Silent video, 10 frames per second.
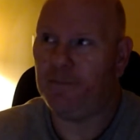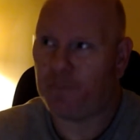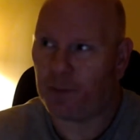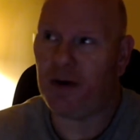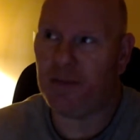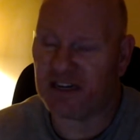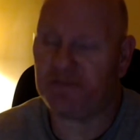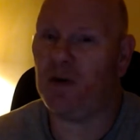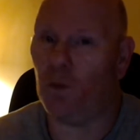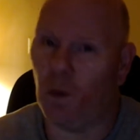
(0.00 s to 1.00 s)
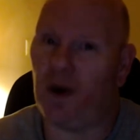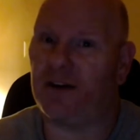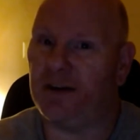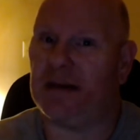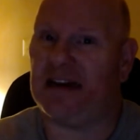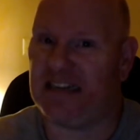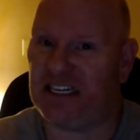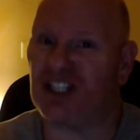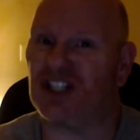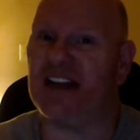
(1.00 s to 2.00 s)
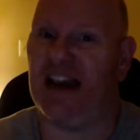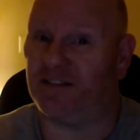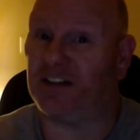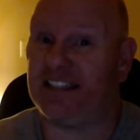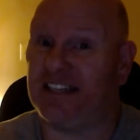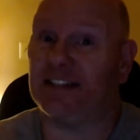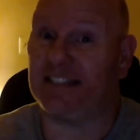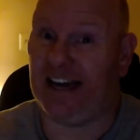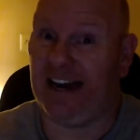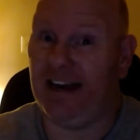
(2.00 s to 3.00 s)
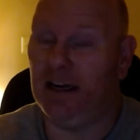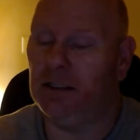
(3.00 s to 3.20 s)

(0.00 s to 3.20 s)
pretty much been wearing my dentures every single day.